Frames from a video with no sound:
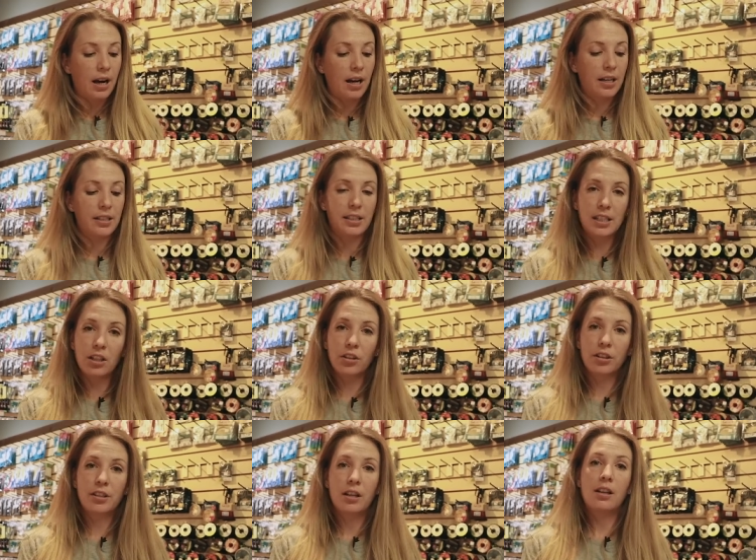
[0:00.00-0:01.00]
uh,
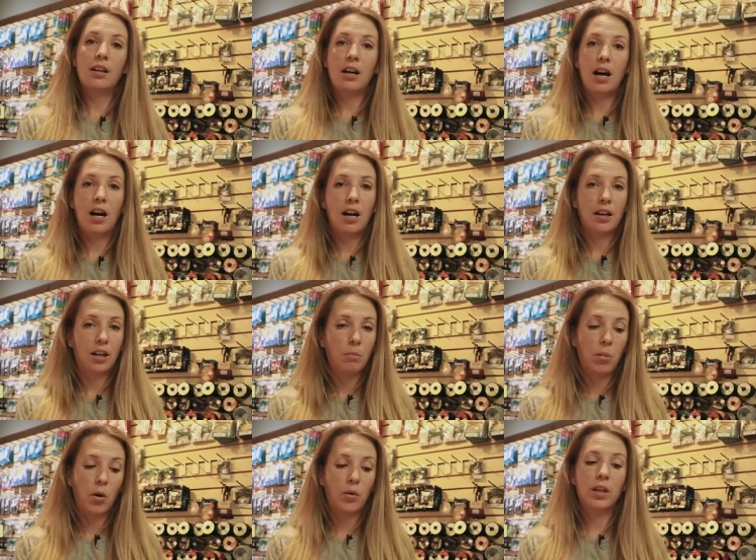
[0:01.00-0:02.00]
sealed Uh,
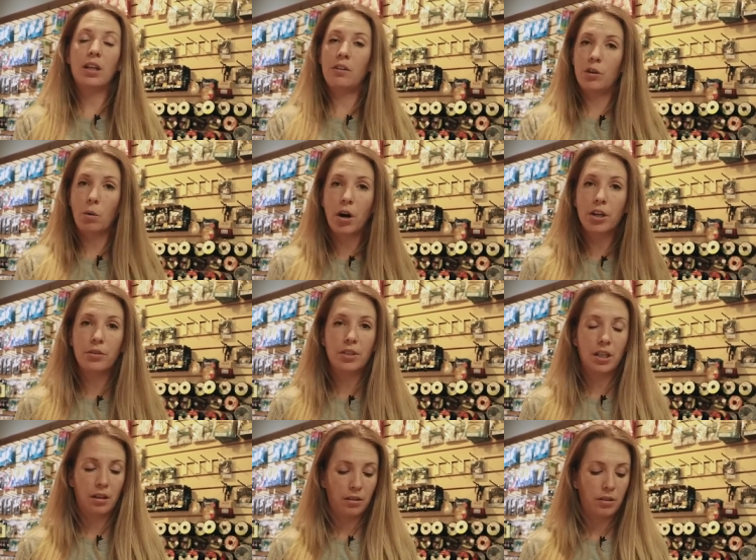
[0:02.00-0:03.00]
component if you are
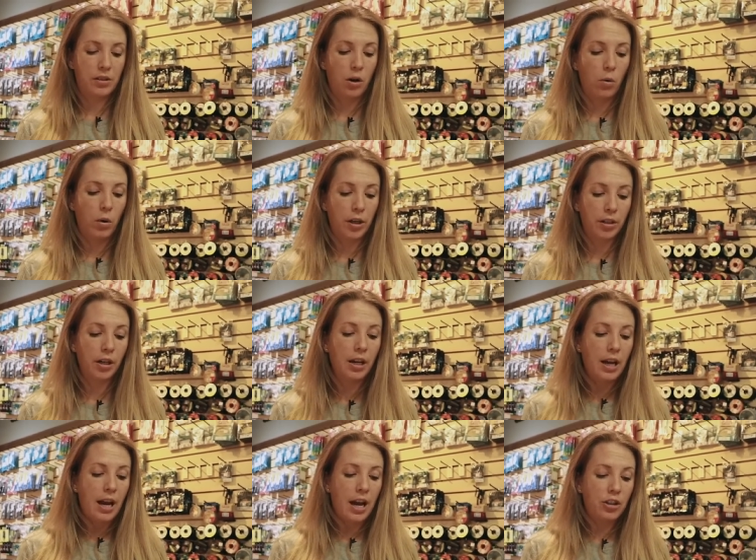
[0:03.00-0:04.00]
using it in the salt water,
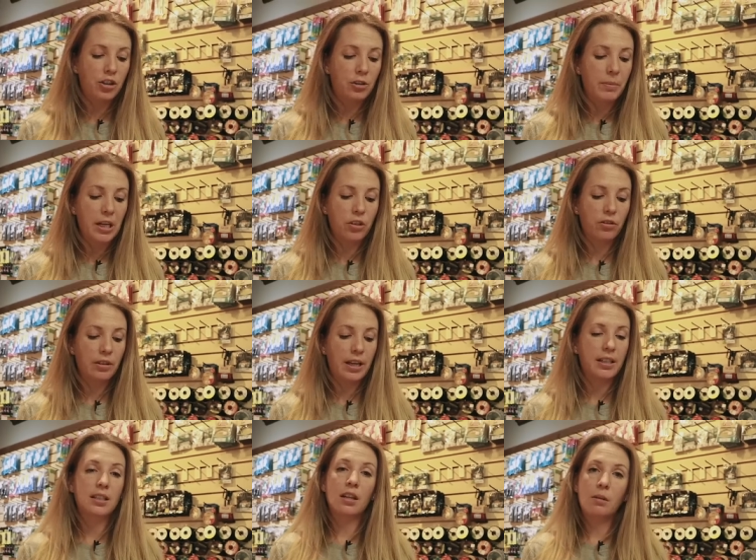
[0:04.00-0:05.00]
and just make sure
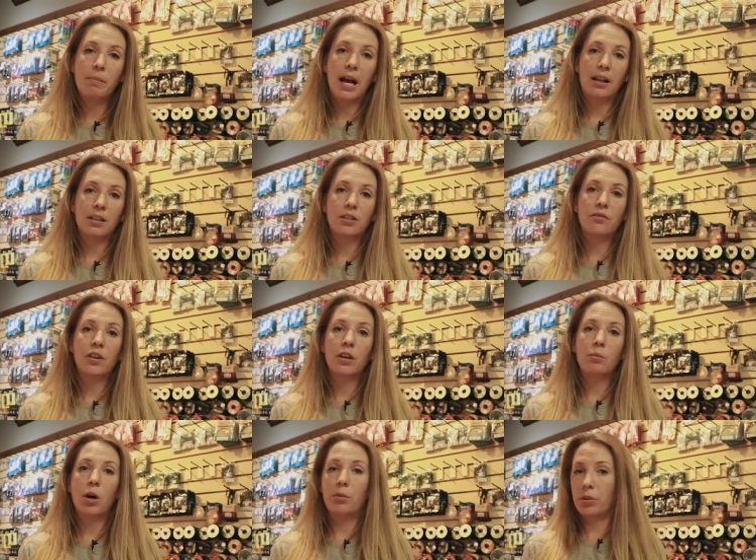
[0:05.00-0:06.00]
that it's going to balance
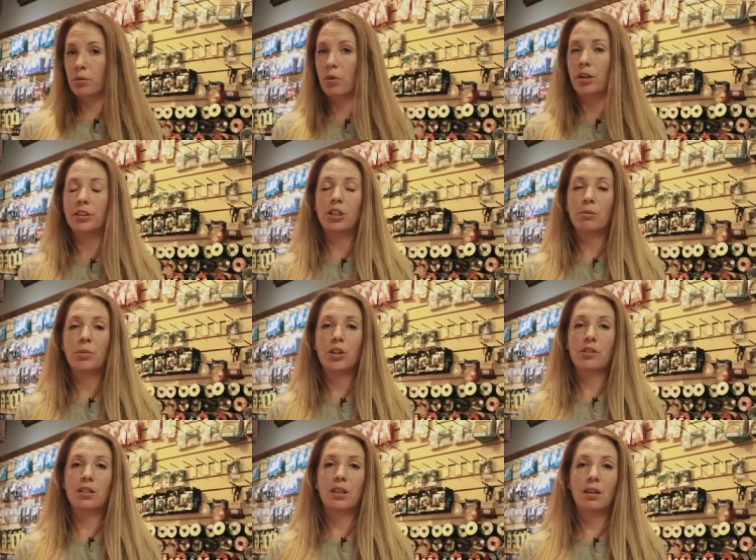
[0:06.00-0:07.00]
very well with the rod that you're
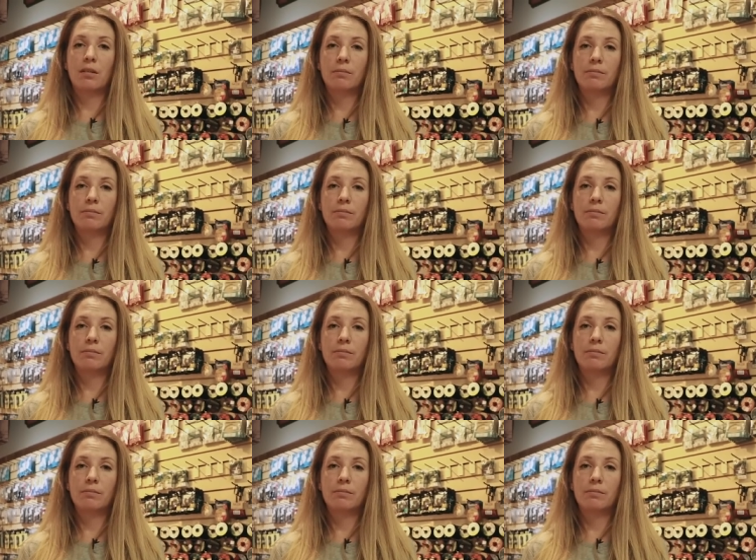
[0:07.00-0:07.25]
purchasing.